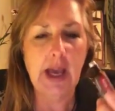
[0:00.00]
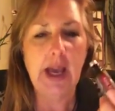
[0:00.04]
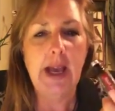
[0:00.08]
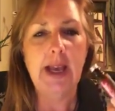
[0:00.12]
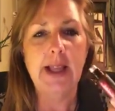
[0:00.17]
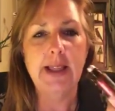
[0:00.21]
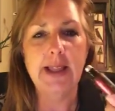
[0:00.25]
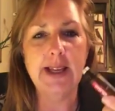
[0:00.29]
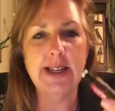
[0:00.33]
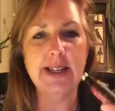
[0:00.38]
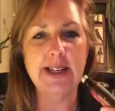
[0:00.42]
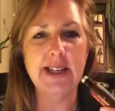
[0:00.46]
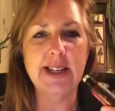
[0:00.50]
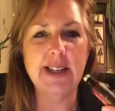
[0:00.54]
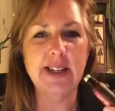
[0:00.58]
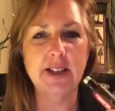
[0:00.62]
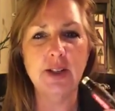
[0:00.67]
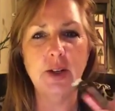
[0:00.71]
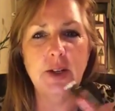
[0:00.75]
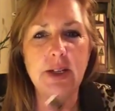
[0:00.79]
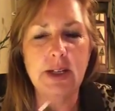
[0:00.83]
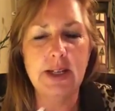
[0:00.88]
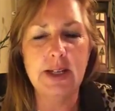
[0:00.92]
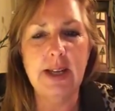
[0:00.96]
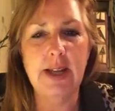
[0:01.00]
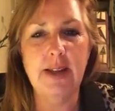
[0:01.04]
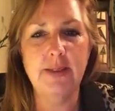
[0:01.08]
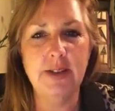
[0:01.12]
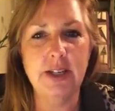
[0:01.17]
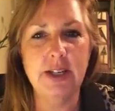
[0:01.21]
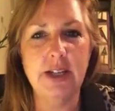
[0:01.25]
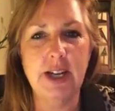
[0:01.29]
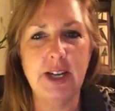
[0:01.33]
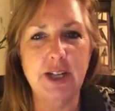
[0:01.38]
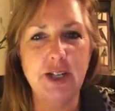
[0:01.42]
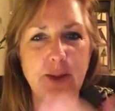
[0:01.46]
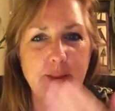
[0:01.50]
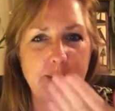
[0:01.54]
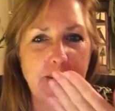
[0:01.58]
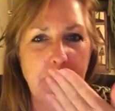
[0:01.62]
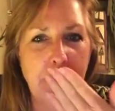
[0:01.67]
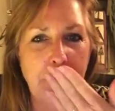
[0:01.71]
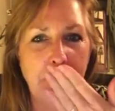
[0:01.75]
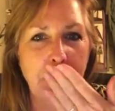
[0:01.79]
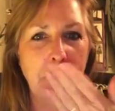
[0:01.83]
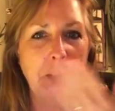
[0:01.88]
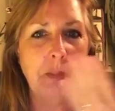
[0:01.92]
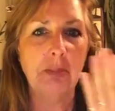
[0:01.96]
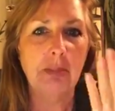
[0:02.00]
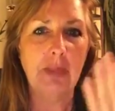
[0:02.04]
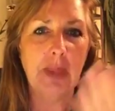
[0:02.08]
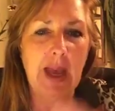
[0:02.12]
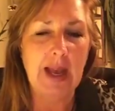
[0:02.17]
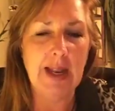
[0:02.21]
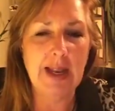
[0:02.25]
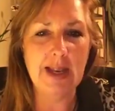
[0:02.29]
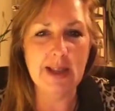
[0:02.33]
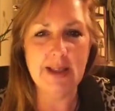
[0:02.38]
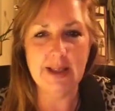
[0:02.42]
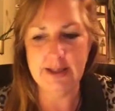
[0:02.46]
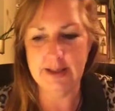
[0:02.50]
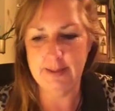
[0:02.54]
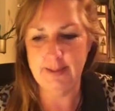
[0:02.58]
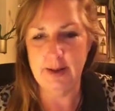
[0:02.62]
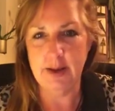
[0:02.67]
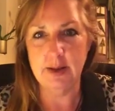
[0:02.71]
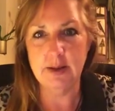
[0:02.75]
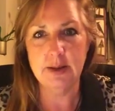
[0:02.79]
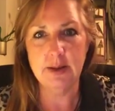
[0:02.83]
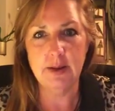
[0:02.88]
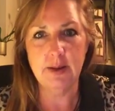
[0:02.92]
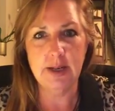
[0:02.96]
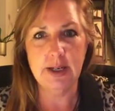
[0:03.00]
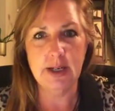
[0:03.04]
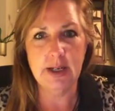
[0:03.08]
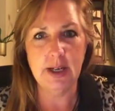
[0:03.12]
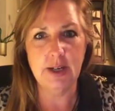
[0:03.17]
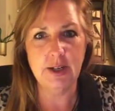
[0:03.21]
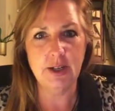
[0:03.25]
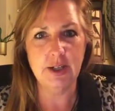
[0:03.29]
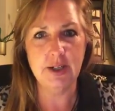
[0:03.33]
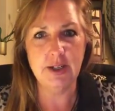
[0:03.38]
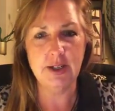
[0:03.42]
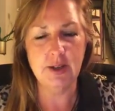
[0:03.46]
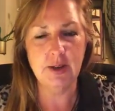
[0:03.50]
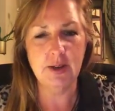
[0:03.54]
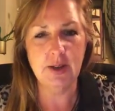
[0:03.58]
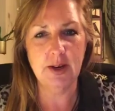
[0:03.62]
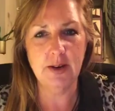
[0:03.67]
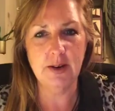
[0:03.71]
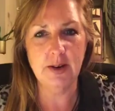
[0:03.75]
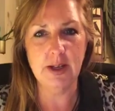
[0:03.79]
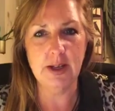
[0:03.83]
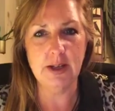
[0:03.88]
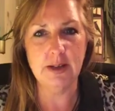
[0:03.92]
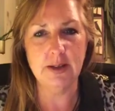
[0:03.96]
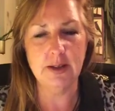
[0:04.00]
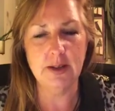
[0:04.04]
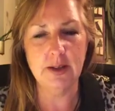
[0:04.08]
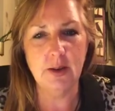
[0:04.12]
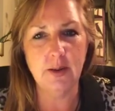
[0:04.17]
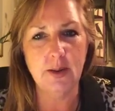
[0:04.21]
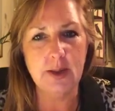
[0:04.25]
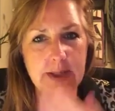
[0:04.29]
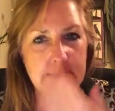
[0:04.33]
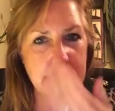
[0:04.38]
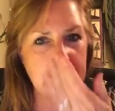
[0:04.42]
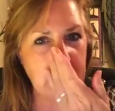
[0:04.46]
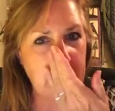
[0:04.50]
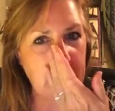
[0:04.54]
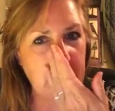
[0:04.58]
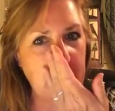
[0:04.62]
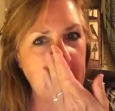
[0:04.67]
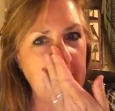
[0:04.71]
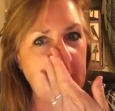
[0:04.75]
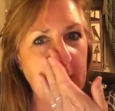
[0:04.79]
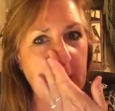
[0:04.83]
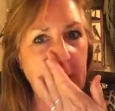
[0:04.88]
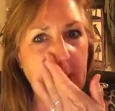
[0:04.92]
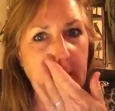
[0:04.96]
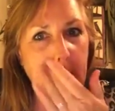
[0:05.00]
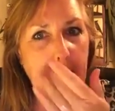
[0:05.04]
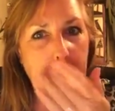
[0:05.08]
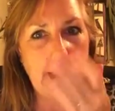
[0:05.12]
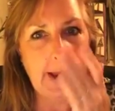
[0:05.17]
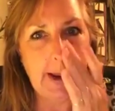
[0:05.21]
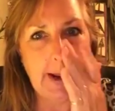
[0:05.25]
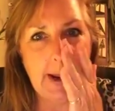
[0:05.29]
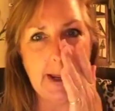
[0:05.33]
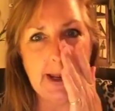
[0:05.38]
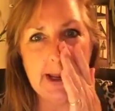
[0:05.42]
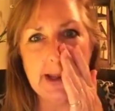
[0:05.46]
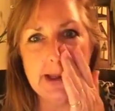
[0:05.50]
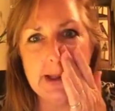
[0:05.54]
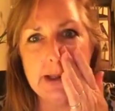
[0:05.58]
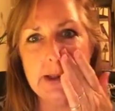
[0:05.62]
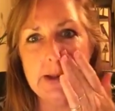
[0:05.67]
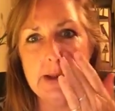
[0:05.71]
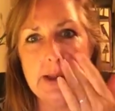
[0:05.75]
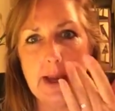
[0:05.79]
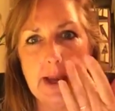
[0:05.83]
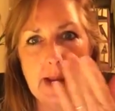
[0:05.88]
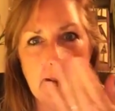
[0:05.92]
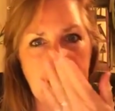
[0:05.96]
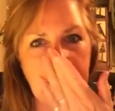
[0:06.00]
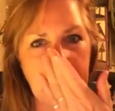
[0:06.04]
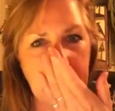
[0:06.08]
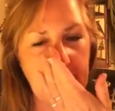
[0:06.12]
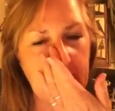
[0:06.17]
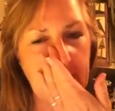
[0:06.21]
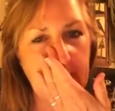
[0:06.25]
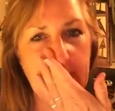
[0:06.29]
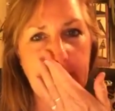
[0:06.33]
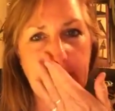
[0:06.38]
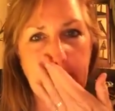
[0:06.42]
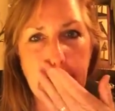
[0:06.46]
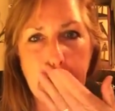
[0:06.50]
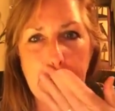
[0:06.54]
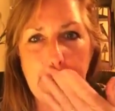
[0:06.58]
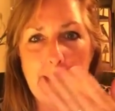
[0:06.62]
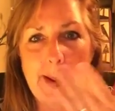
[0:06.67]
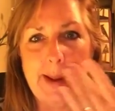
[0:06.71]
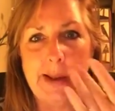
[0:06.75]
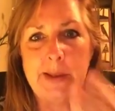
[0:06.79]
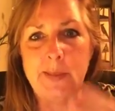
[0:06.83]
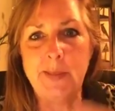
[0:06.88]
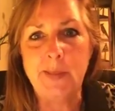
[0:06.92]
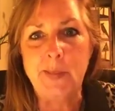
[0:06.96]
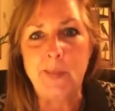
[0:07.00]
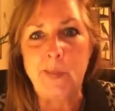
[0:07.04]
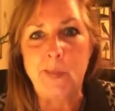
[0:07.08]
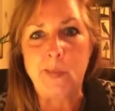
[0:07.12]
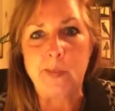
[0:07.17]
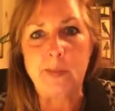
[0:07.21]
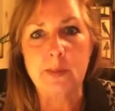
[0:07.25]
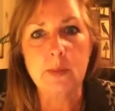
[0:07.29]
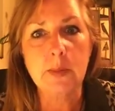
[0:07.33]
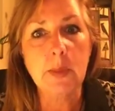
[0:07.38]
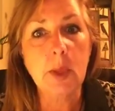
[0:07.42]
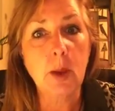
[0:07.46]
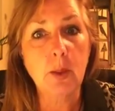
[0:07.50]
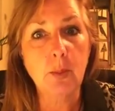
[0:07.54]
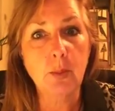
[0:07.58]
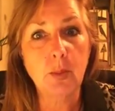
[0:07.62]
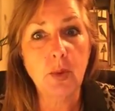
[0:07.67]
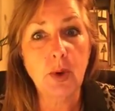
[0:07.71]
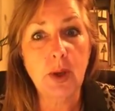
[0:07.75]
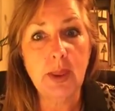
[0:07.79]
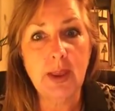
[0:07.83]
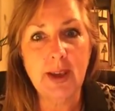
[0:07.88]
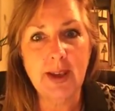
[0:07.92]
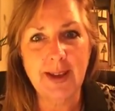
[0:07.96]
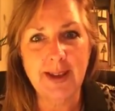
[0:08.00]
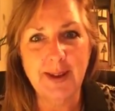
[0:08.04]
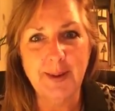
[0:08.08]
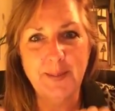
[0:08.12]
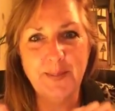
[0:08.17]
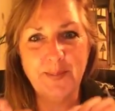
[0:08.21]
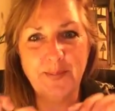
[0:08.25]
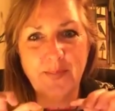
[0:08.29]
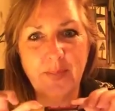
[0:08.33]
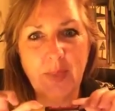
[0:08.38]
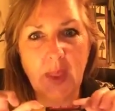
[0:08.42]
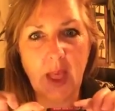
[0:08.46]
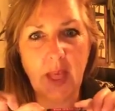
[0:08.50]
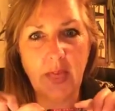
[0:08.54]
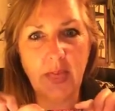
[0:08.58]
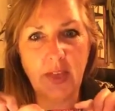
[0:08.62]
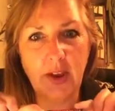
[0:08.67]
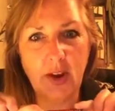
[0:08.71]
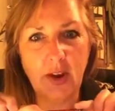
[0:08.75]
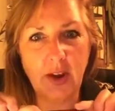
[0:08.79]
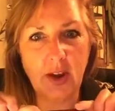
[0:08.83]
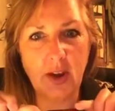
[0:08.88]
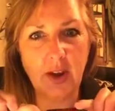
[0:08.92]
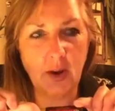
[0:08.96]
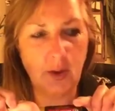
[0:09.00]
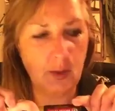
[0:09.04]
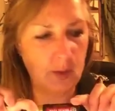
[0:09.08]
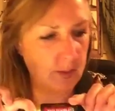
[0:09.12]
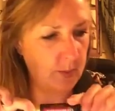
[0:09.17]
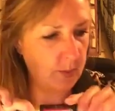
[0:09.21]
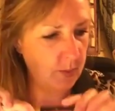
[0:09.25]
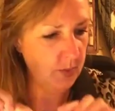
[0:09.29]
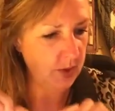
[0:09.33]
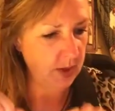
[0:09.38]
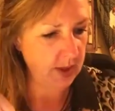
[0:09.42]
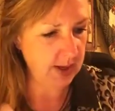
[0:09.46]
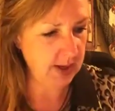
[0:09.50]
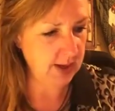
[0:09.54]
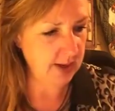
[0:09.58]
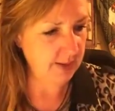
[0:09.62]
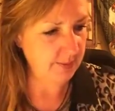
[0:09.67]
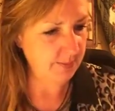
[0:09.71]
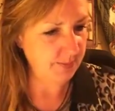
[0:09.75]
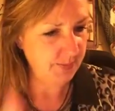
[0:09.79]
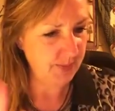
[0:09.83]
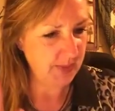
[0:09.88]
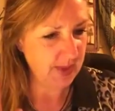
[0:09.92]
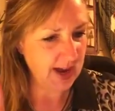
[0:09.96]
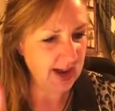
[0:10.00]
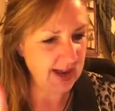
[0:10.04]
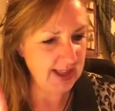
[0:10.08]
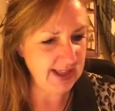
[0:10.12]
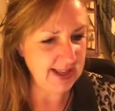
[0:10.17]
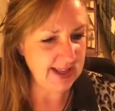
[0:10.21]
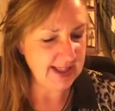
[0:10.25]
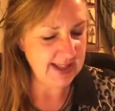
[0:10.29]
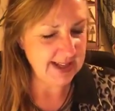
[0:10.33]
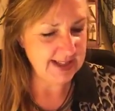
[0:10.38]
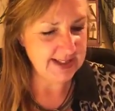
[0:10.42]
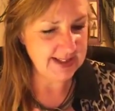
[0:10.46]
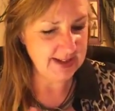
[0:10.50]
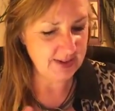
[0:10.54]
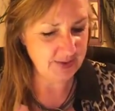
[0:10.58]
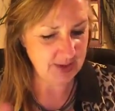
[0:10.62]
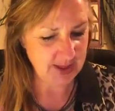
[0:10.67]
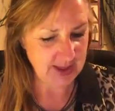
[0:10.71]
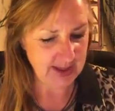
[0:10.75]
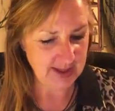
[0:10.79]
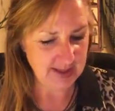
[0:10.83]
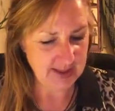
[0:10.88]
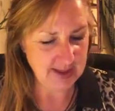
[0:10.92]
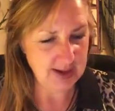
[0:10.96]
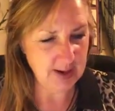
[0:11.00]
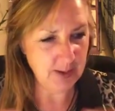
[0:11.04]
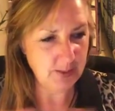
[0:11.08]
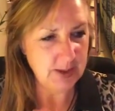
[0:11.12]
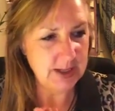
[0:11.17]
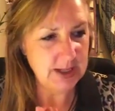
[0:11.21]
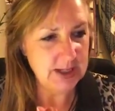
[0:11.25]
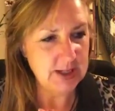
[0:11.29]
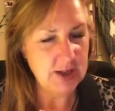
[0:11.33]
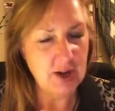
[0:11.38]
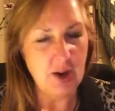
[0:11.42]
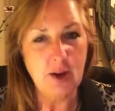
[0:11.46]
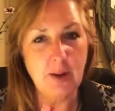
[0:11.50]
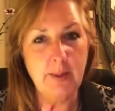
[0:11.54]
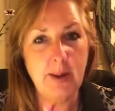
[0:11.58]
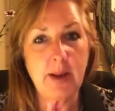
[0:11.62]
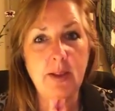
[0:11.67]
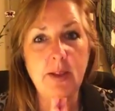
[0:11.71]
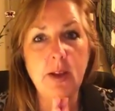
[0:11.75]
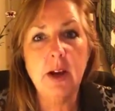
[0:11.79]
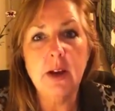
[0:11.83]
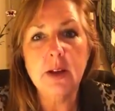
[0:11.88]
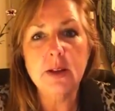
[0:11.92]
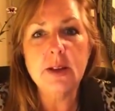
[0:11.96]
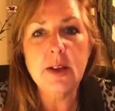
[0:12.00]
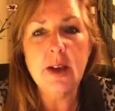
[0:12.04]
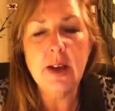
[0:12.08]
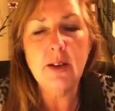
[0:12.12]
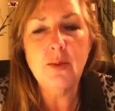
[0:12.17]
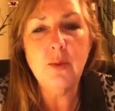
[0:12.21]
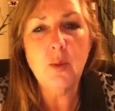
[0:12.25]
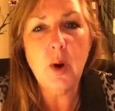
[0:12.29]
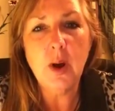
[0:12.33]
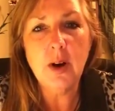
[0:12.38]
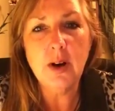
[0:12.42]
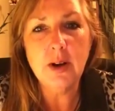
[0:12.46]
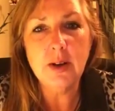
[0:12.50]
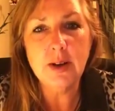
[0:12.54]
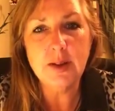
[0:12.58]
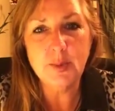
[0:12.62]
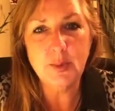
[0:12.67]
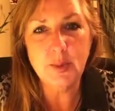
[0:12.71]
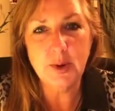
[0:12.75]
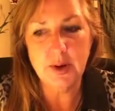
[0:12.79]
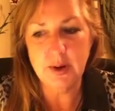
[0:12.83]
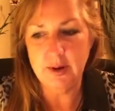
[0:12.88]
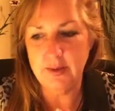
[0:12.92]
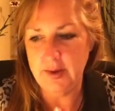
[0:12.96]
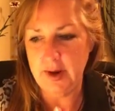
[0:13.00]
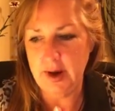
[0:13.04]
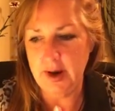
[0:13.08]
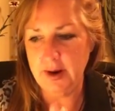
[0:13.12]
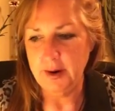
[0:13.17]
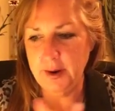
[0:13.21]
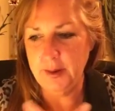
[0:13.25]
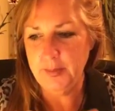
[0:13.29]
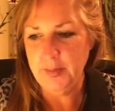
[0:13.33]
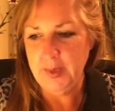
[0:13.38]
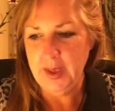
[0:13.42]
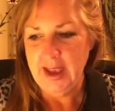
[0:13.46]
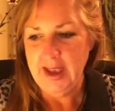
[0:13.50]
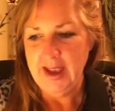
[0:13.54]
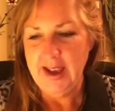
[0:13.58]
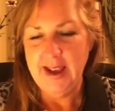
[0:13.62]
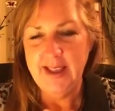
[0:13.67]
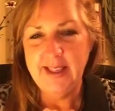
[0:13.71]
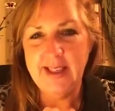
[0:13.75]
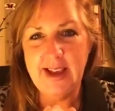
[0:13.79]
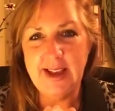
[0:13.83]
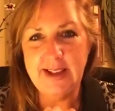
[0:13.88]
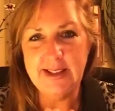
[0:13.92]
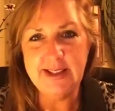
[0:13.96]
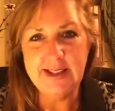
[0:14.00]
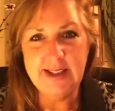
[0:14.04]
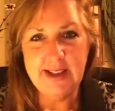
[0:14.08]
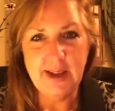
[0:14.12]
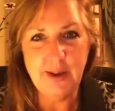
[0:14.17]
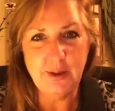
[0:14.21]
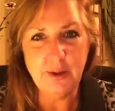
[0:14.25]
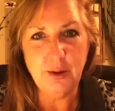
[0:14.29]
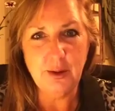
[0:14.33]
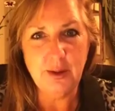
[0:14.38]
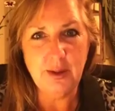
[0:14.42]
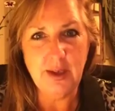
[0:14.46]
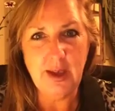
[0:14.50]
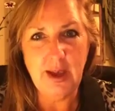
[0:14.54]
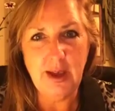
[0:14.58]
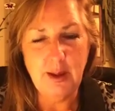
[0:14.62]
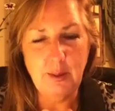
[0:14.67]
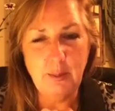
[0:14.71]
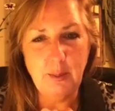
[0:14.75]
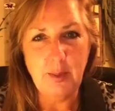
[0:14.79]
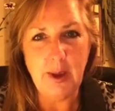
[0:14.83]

They did it so you didn't have to touch it, but I like the smell, so I touch it. So there it is. So it's there, and I can do that, and I can breathe again. There you go. Breathe again. I think that's everything that I wanted to talk about. They also have waterless purifier. That's the other thing.